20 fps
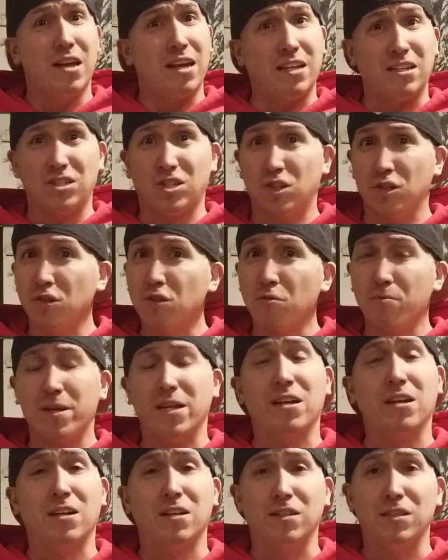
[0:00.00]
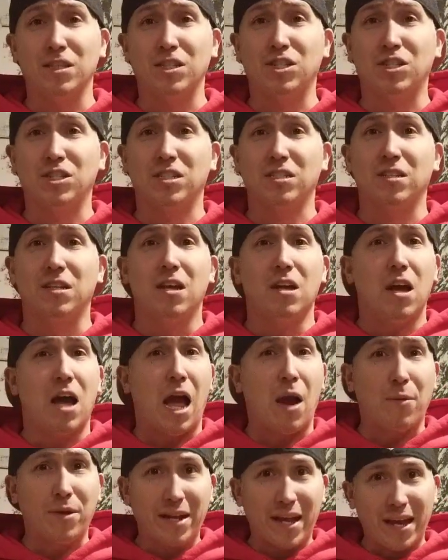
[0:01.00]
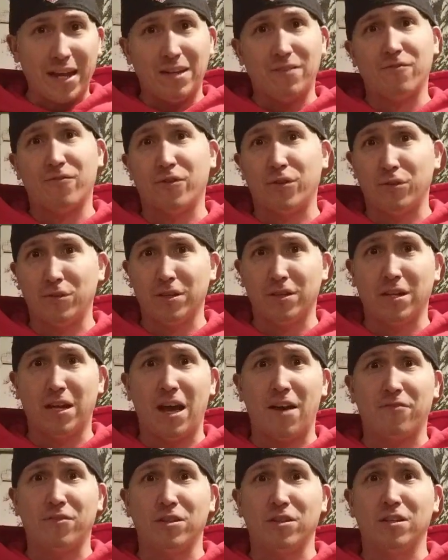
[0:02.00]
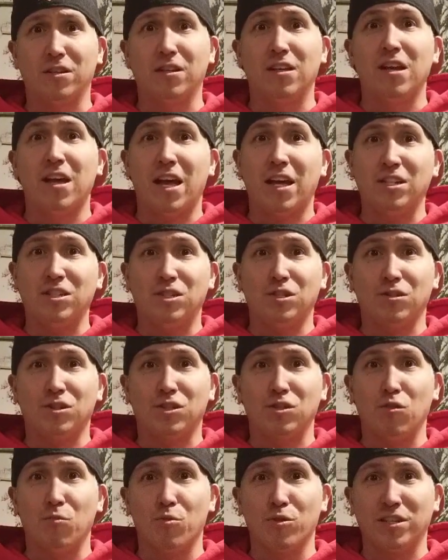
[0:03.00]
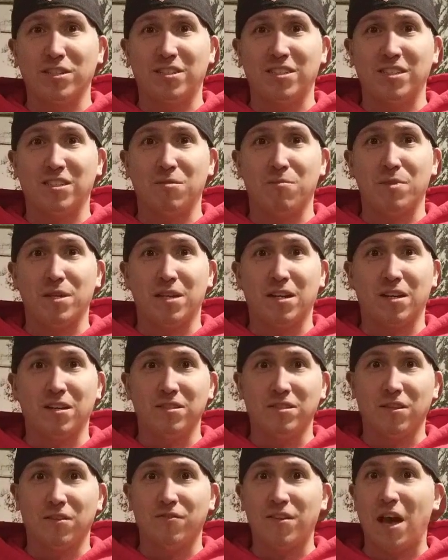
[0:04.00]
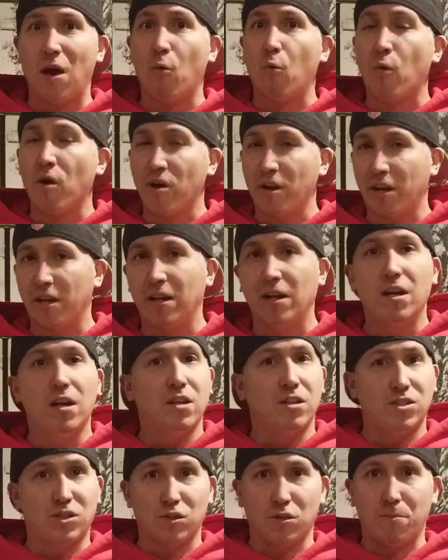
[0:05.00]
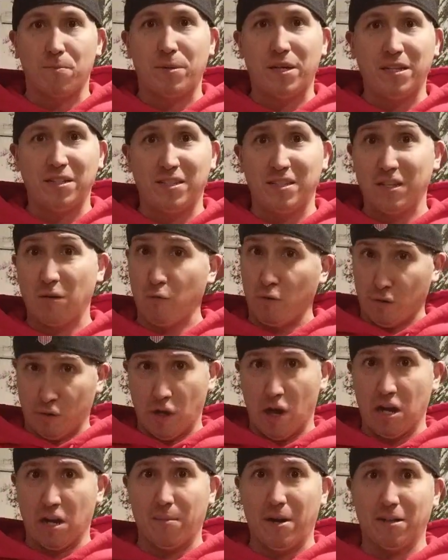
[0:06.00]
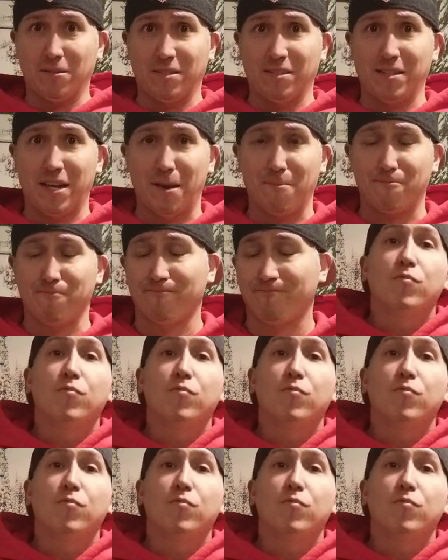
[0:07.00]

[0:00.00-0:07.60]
And should there be a collision, I would hate for you to have to end your snowboarding season because of not wearing certain pieces that we'll talk about today.